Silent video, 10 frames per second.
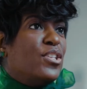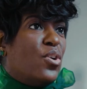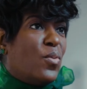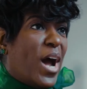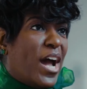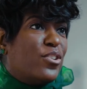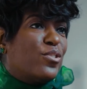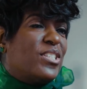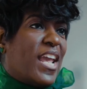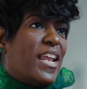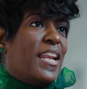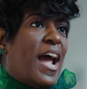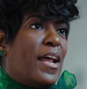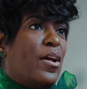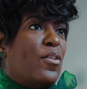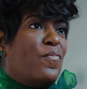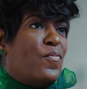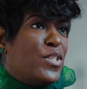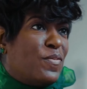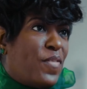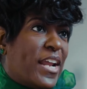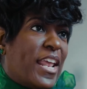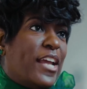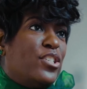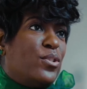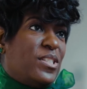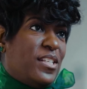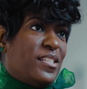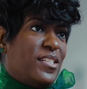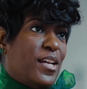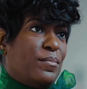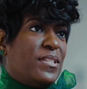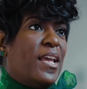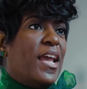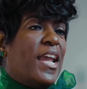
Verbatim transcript: So, understanding how financial systems